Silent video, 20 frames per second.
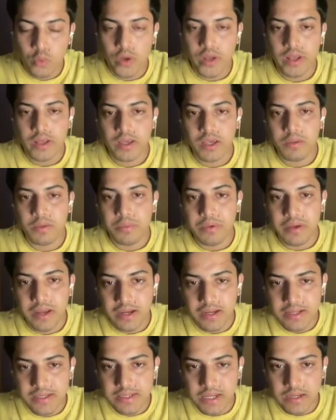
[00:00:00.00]
where I give
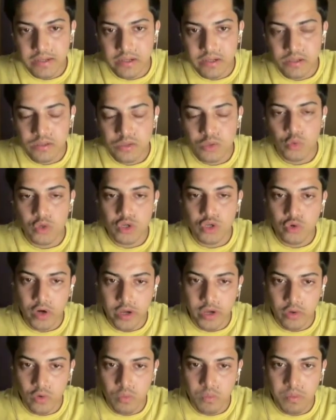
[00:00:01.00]
daily signals which
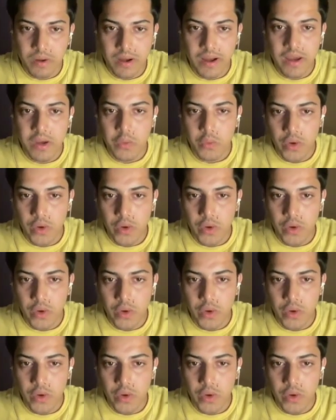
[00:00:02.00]
coin to buy,